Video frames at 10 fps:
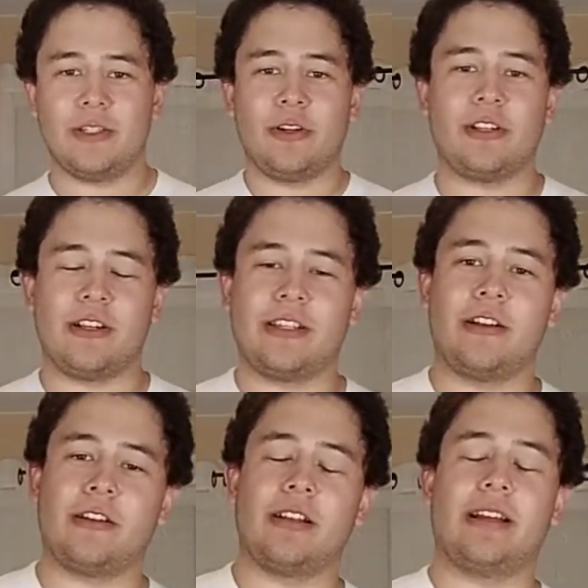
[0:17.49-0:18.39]
Tripower
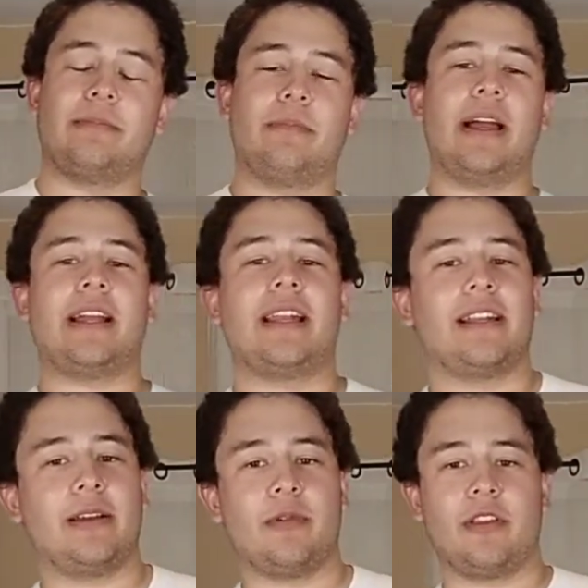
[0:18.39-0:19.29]
here, back at it
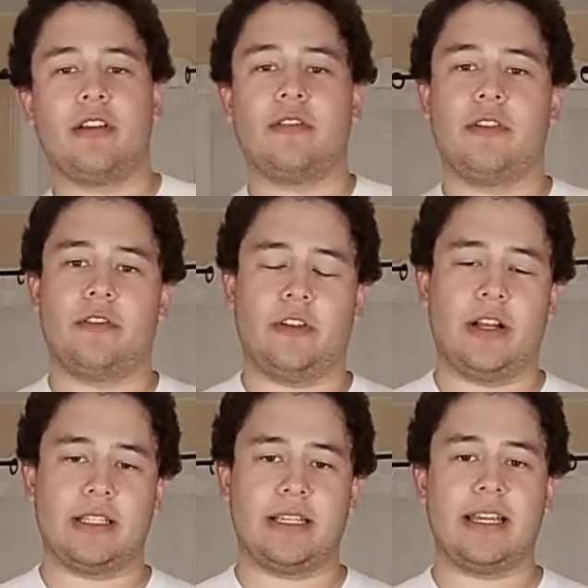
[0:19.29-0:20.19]
again with another video for you
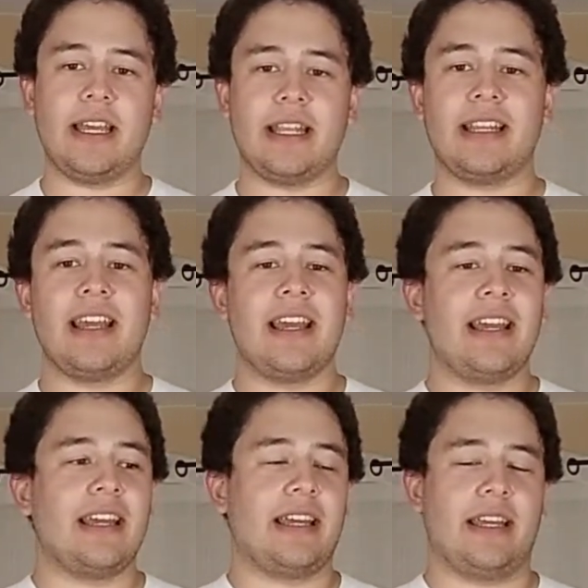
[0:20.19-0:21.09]
guys again.
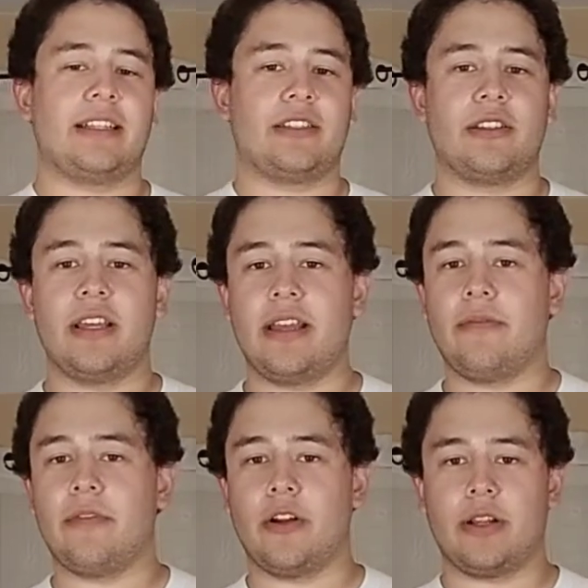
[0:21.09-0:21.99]
And today
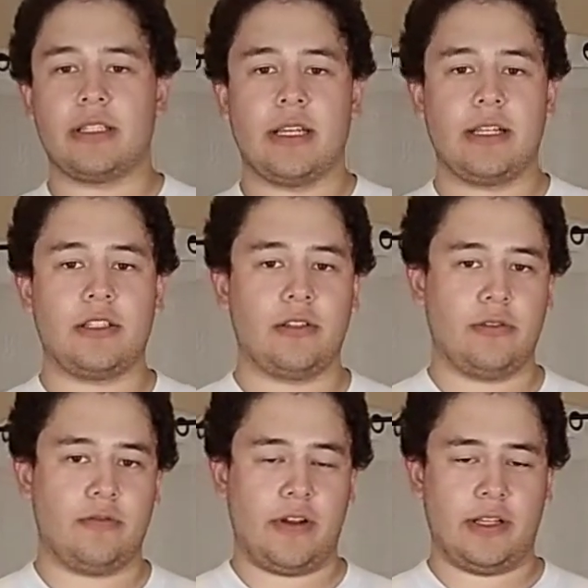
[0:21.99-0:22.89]
I'm very excited
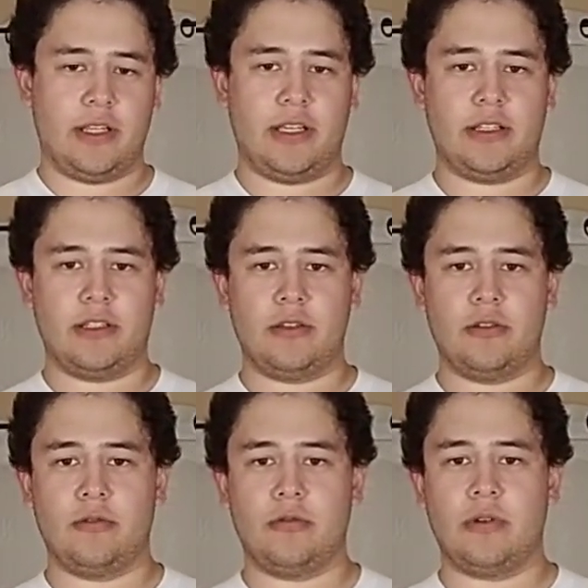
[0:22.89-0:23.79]
to finally
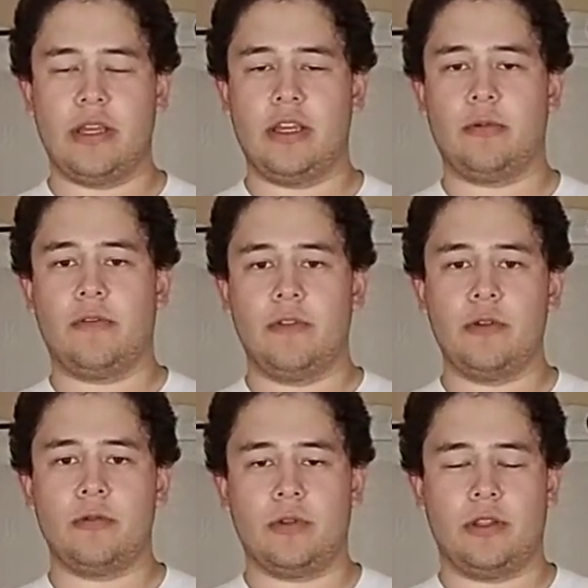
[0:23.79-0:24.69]
do a
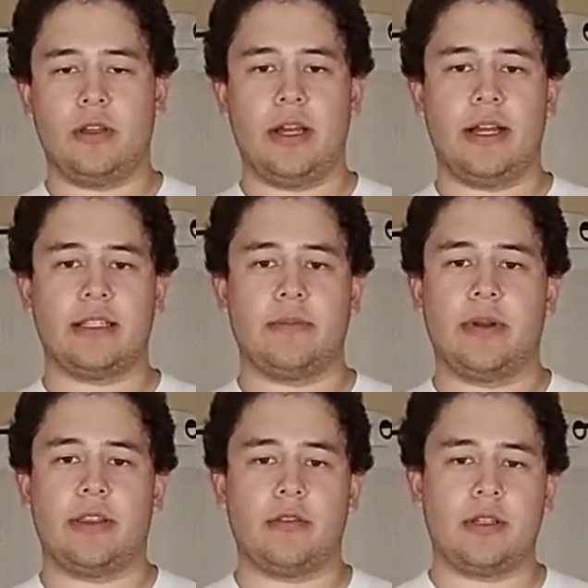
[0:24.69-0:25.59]
review with you guys on
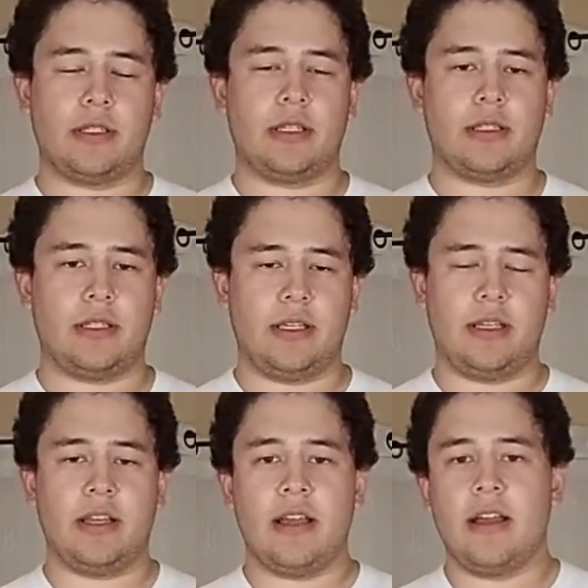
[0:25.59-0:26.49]
my
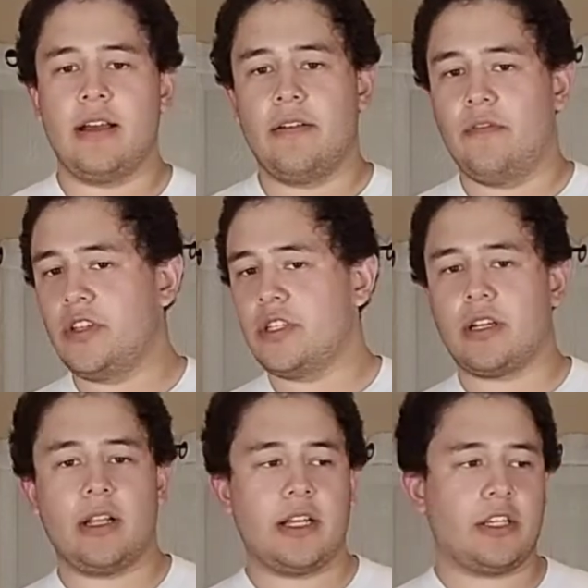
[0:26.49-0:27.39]
360 vintage
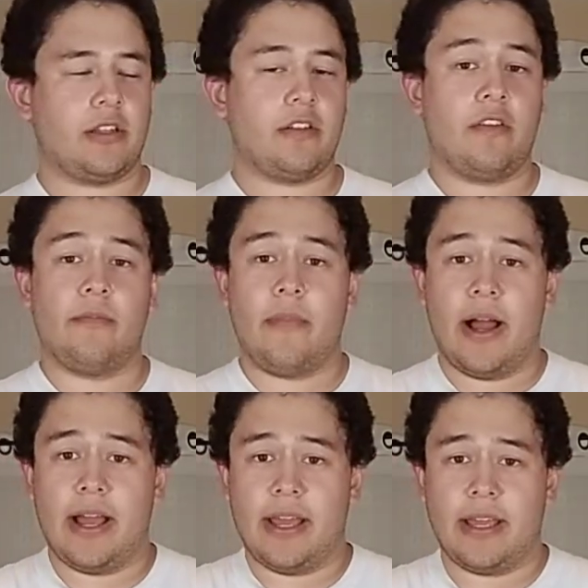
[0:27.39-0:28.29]
collection of
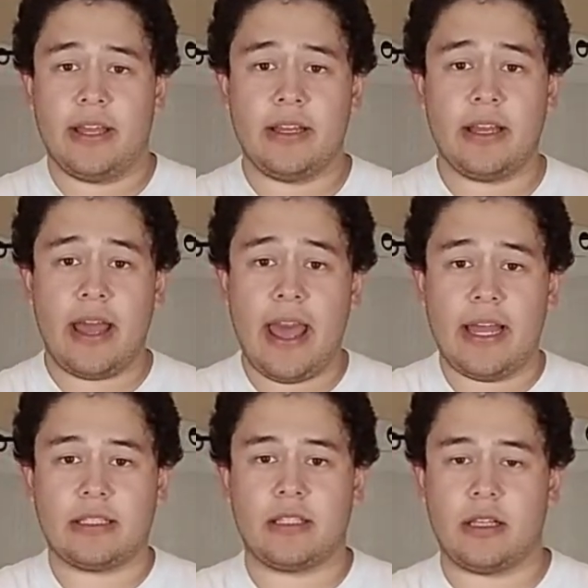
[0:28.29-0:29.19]
my
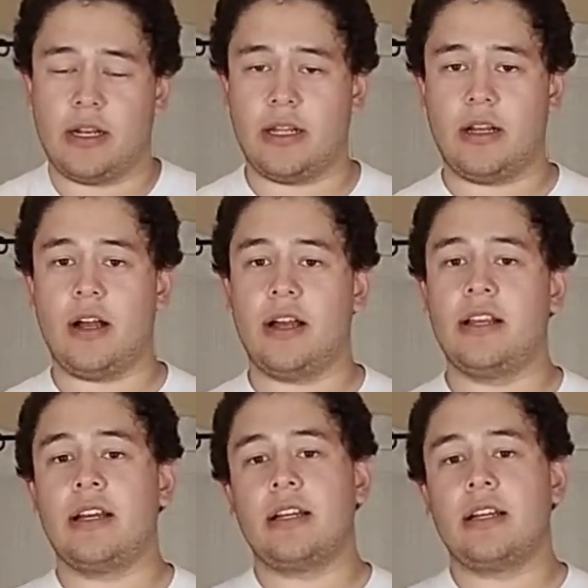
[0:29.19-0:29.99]
hats that I got.